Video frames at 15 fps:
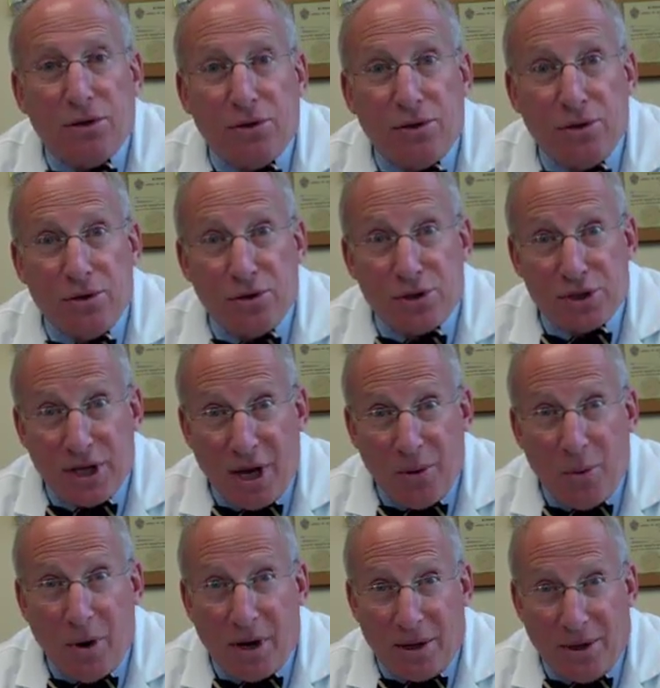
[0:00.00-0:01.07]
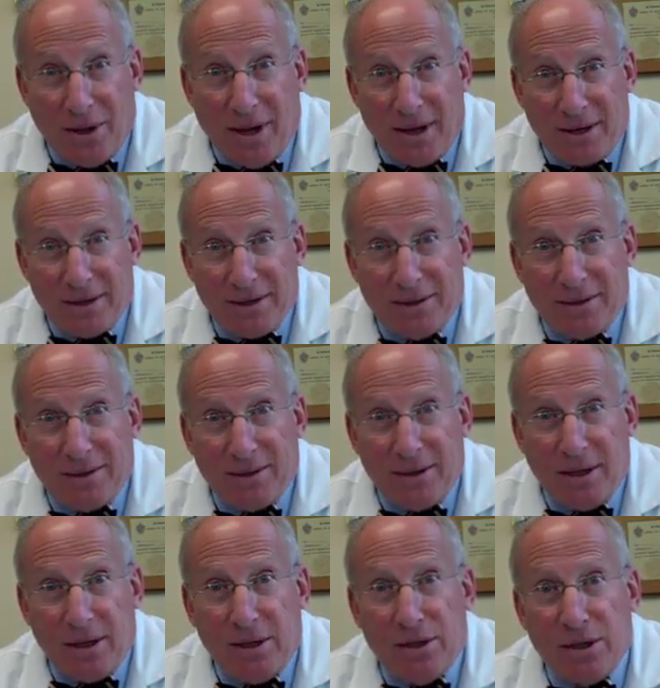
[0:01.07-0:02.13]
do you say what a lot?
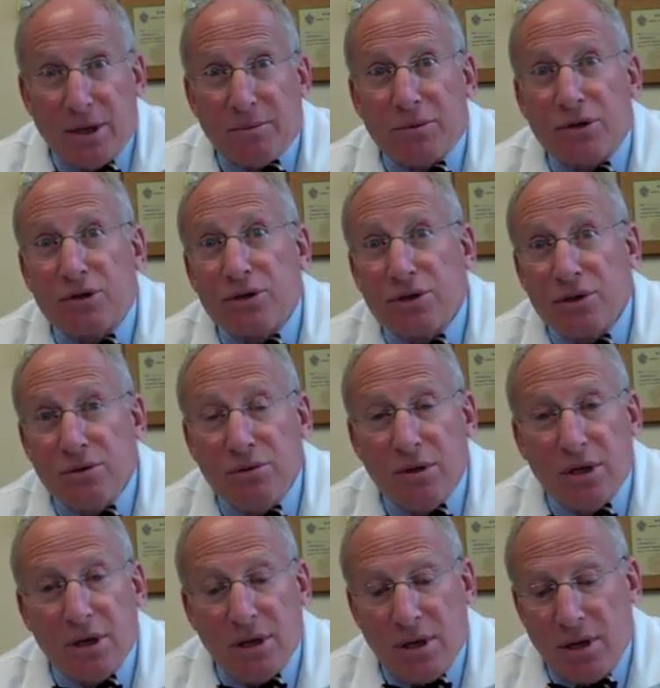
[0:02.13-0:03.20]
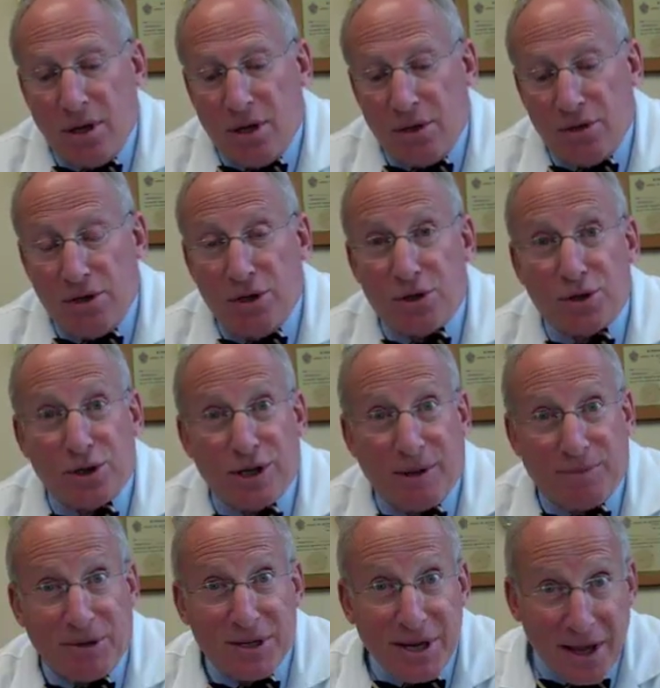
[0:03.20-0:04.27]
Number two, do you turn
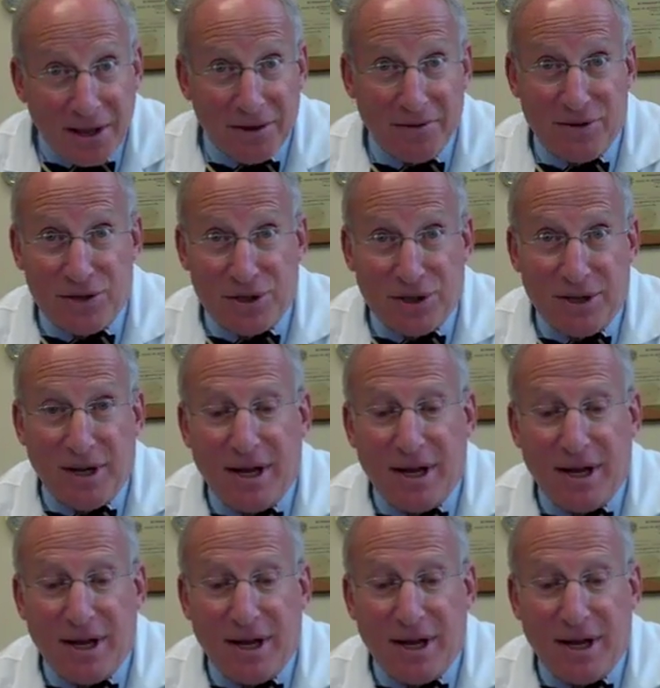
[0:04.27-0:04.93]
up the television?